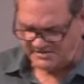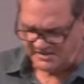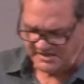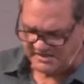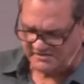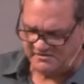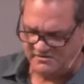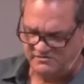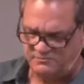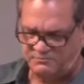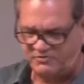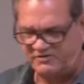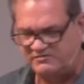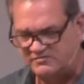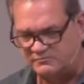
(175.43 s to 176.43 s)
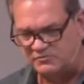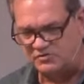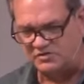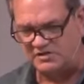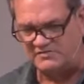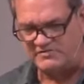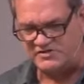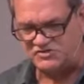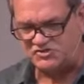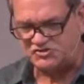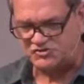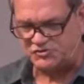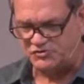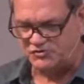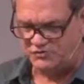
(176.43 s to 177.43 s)
to get this principle and this
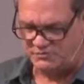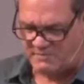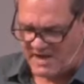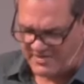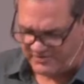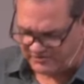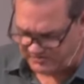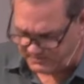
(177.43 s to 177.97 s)
truth by the